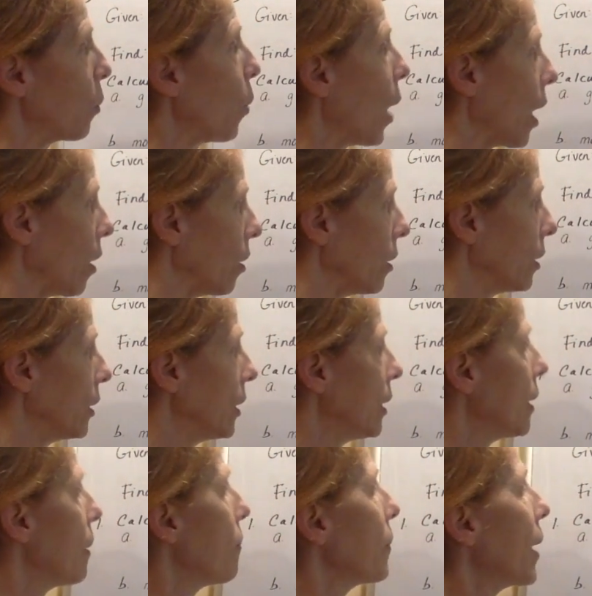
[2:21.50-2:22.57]
Well,
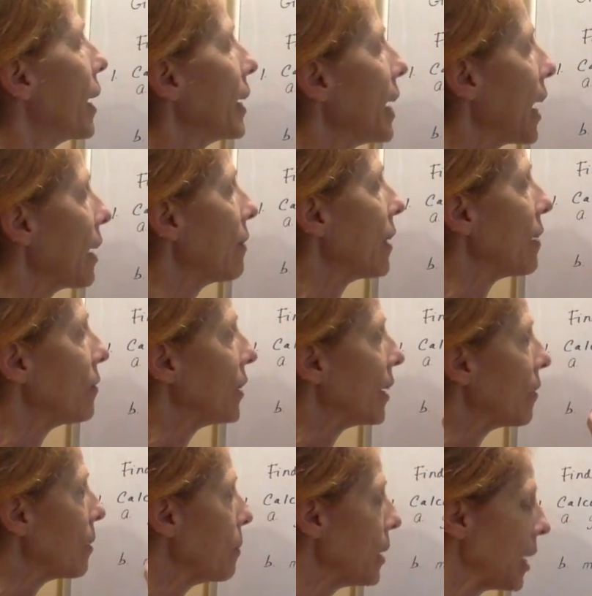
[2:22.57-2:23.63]
again, they've
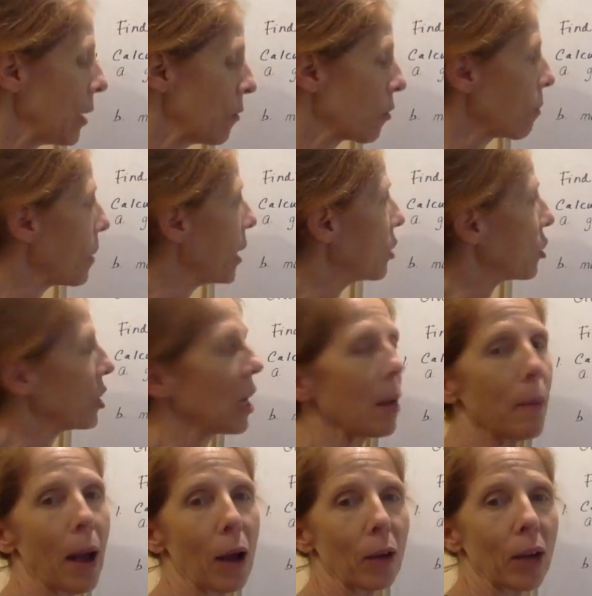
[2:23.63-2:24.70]
given me information
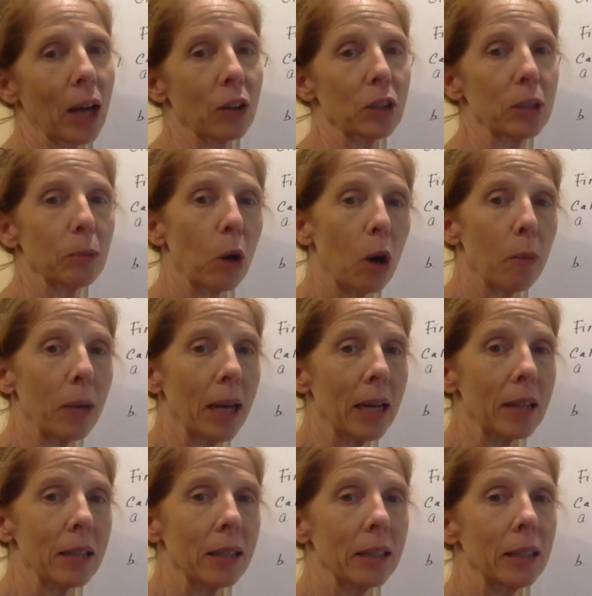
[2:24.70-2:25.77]
about calcium
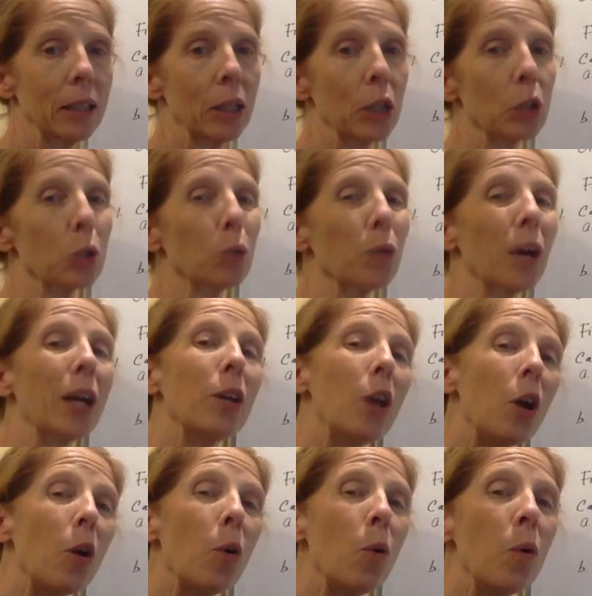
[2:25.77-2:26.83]
carbonate. So if I
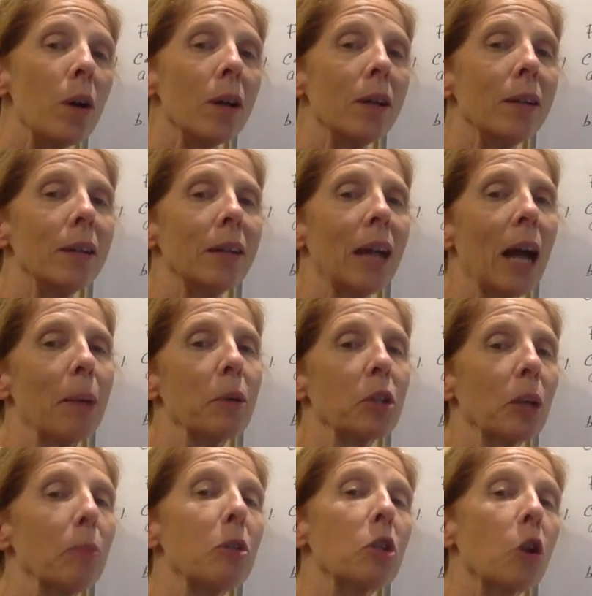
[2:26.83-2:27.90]
know how much
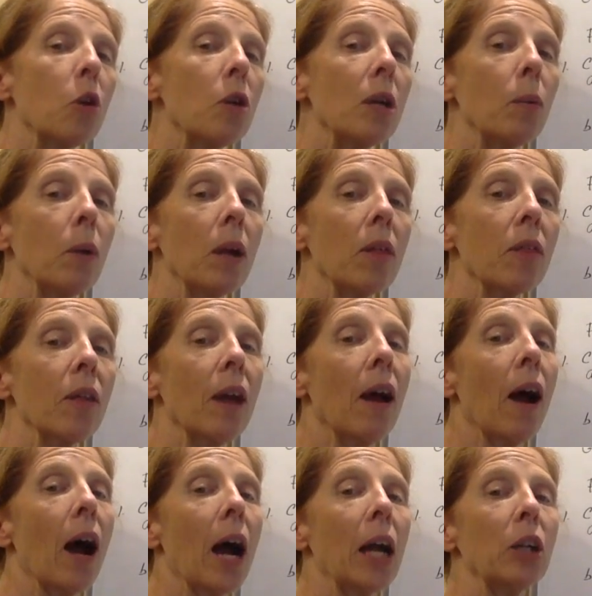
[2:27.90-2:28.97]
I'm starting with,
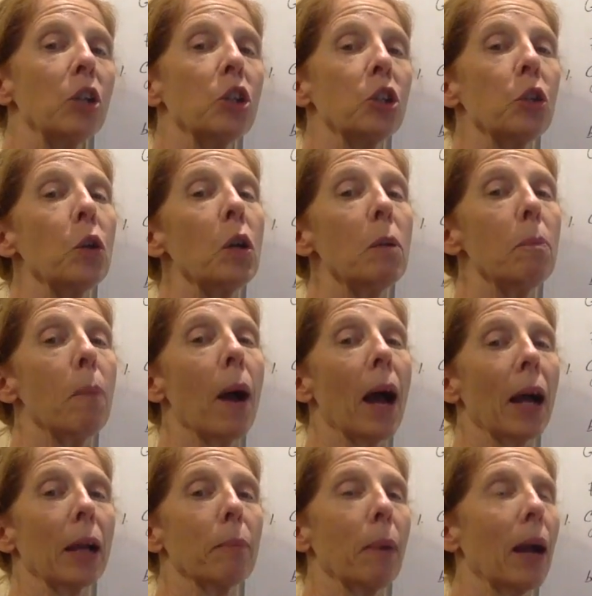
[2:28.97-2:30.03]
I
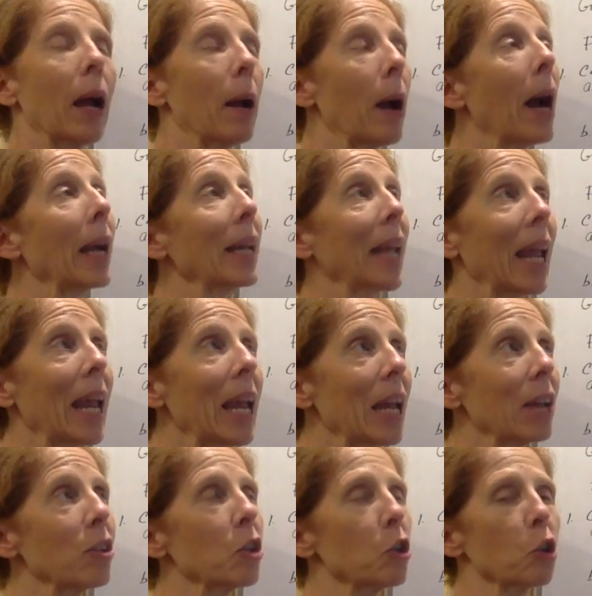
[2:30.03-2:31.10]

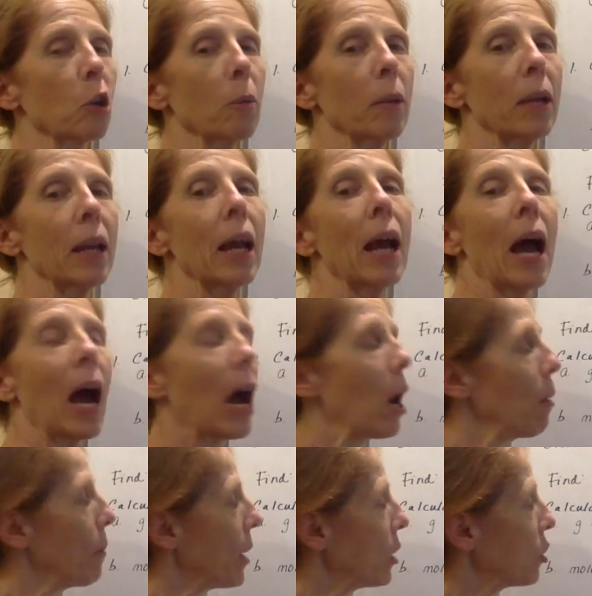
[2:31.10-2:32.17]
can determine
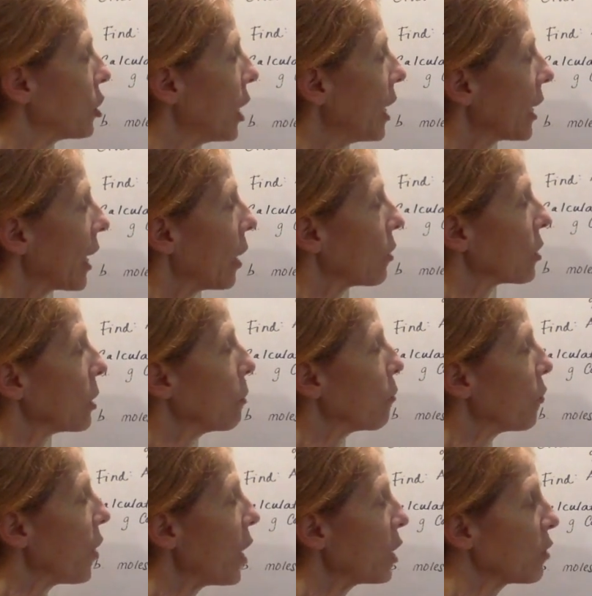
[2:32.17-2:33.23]
how much calcium
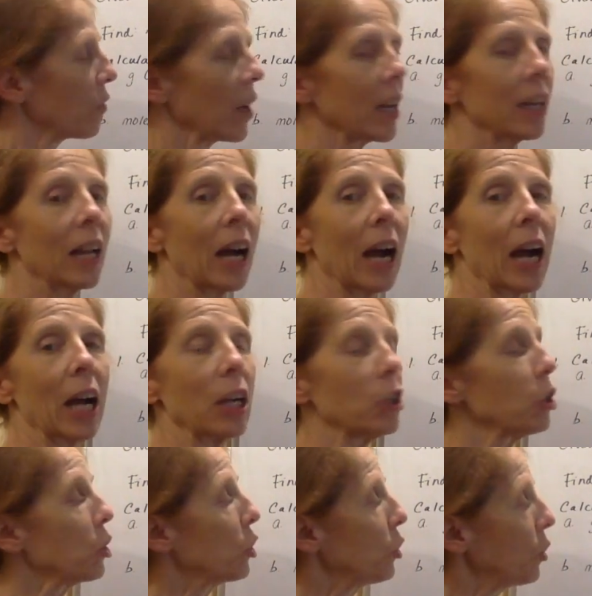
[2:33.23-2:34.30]
phosphate I
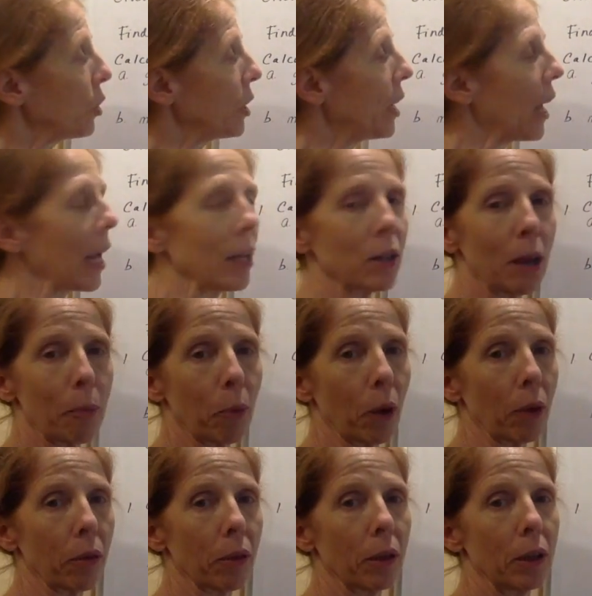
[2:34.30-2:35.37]
should end up with.
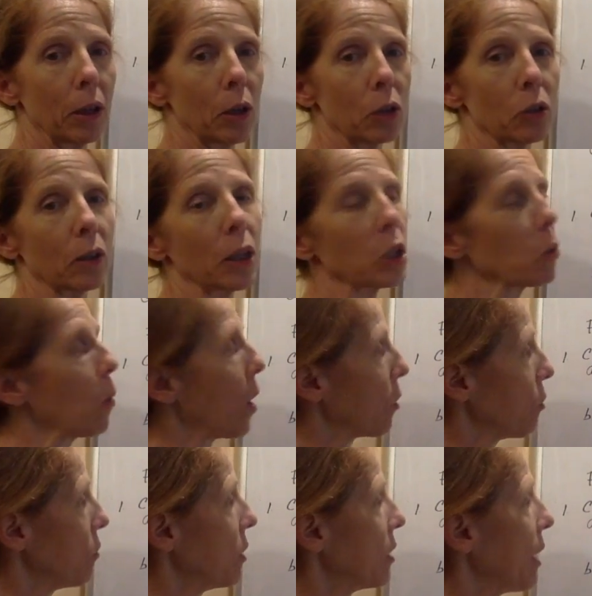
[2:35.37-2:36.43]
So let's walk
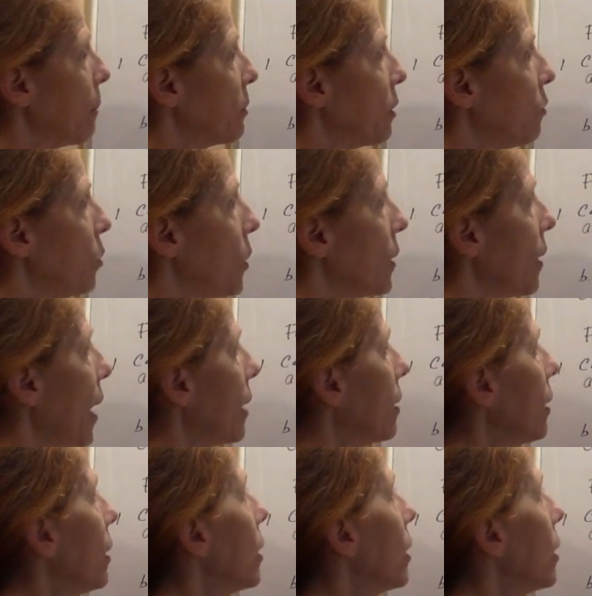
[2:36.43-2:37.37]
through the steps of doing that.